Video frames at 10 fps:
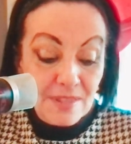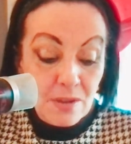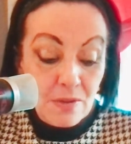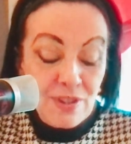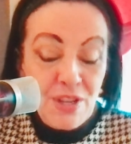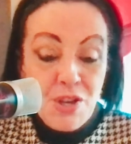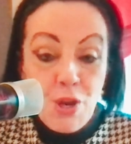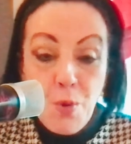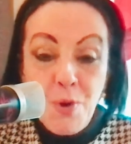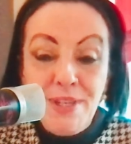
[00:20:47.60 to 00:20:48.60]
There's a
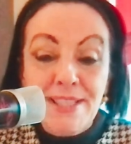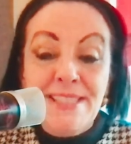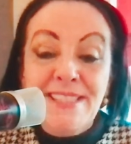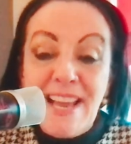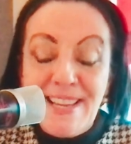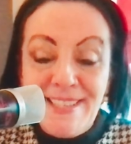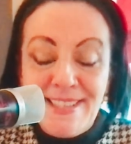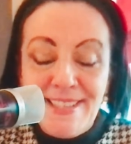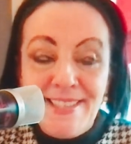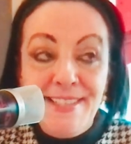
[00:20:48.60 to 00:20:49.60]
new
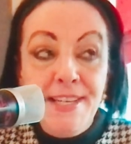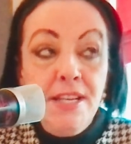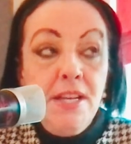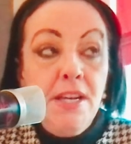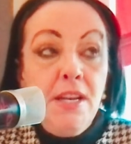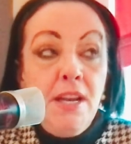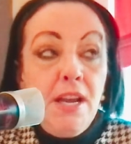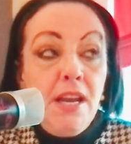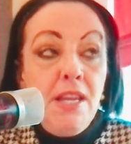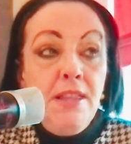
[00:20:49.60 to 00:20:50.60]
understanding,
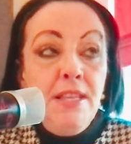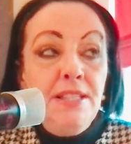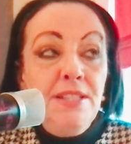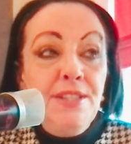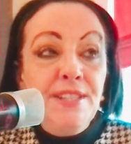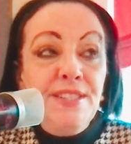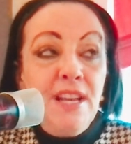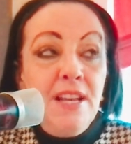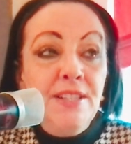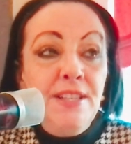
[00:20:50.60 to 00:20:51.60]
and this
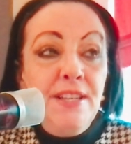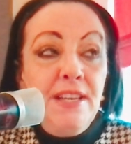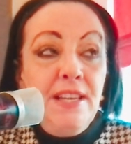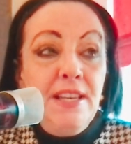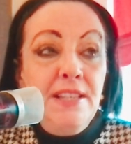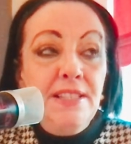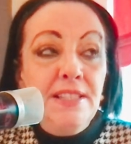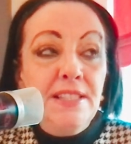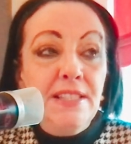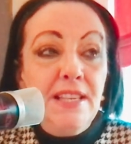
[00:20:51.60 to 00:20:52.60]
understanding
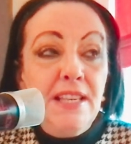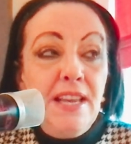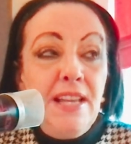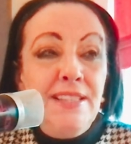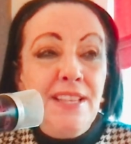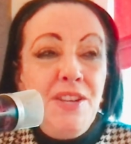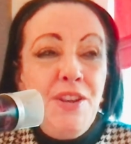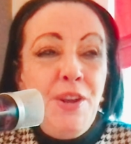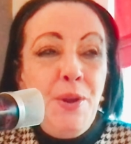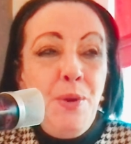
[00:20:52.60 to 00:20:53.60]
is it's a
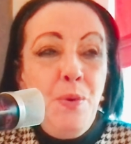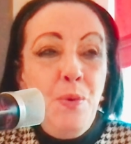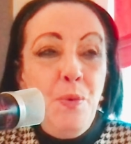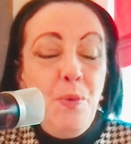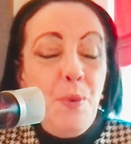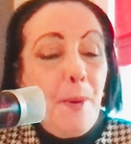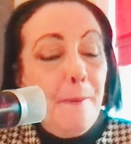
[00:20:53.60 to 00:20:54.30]
new